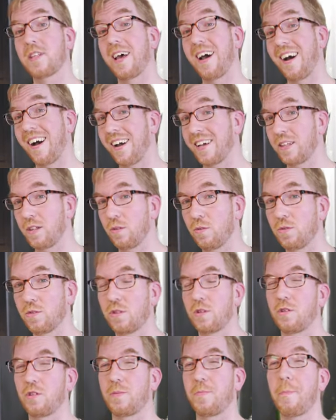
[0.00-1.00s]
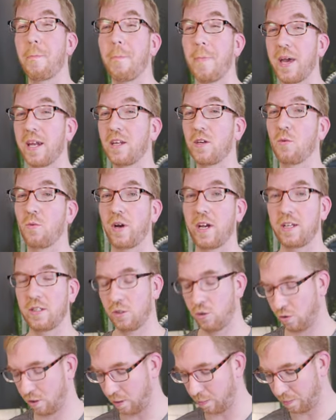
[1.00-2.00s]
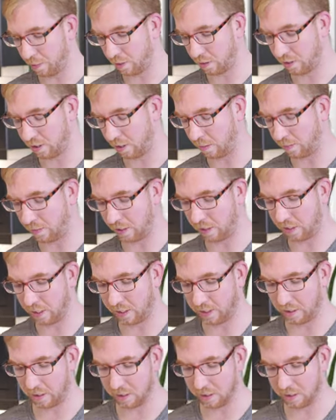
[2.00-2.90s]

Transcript: that I use. There's many ways you can build something like